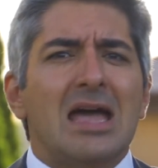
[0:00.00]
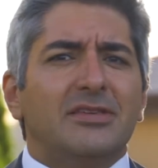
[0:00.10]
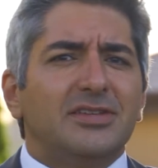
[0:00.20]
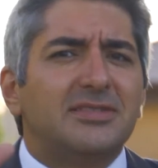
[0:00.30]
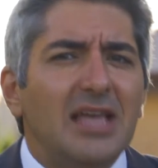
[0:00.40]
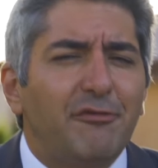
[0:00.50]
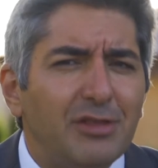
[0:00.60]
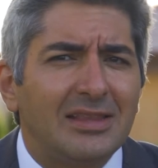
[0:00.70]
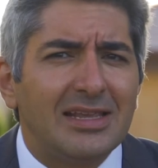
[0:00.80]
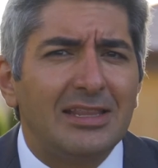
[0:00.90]
This is
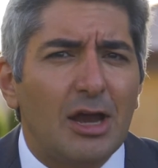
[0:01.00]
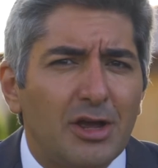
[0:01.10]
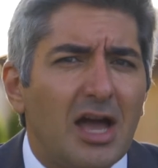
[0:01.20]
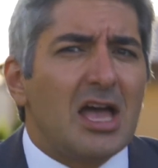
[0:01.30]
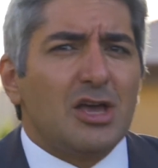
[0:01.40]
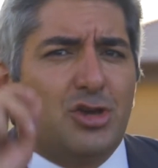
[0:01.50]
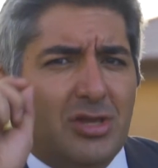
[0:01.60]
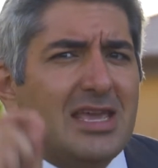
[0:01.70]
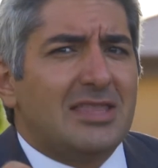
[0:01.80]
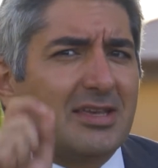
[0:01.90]
definitely an area you
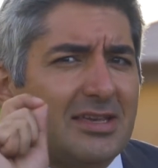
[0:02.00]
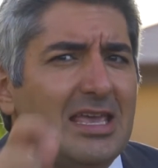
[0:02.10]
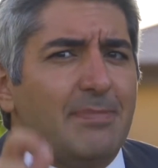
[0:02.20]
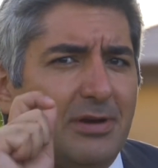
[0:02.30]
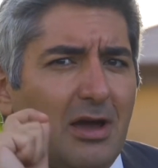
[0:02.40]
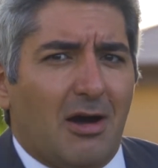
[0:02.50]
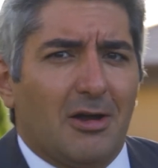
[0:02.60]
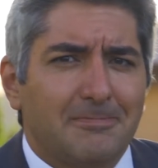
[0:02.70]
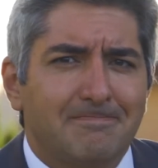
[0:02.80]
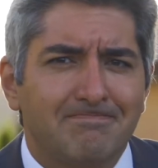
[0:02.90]
need to keep an eye
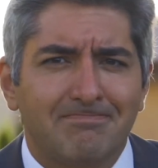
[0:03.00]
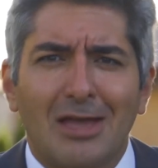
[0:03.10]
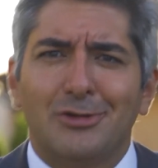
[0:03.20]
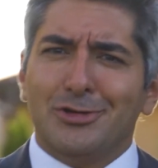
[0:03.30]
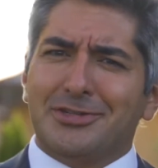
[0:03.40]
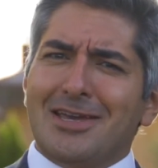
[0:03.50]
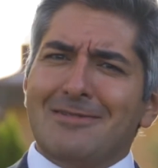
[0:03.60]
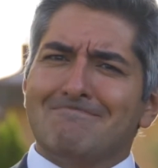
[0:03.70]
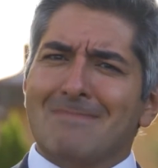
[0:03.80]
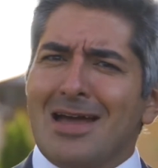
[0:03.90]
on. You
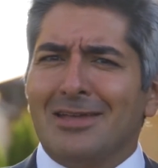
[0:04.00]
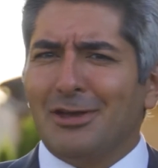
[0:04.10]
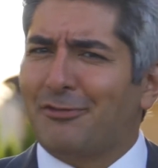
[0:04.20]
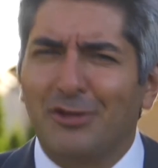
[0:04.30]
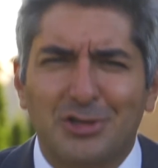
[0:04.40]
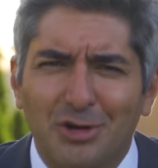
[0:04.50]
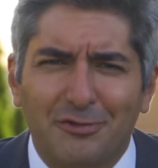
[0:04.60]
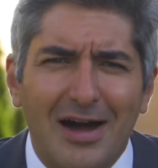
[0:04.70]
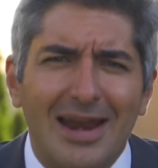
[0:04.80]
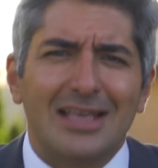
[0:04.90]
see, the future
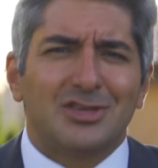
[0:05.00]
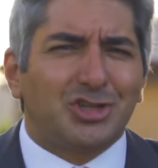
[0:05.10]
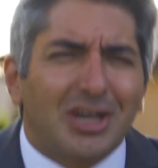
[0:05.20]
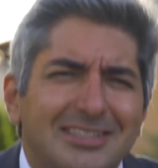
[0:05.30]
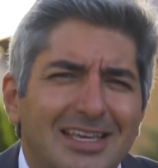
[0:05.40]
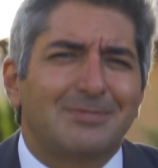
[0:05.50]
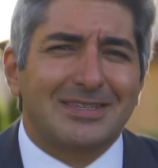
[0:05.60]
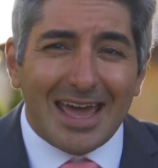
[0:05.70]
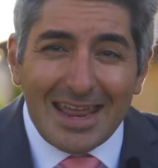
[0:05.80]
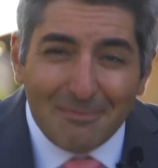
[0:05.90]
of finance just keeps
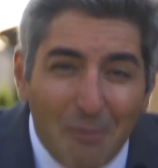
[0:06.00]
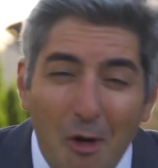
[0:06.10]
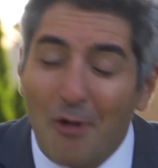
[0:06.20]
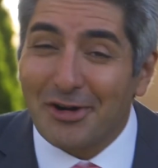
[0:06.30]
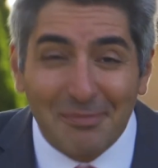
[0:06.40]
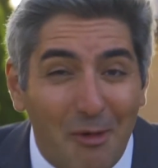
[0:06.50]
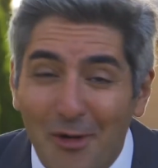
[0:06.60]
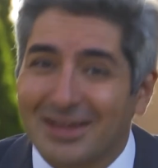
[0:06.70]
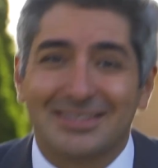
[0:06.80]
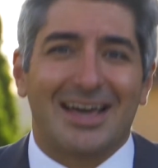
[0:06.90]
getting more and
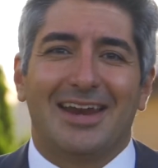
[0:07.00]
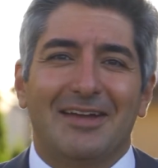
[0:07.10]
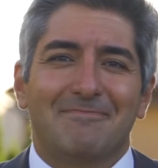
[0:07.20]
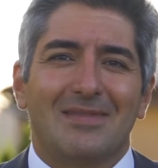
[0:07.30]
more exciting.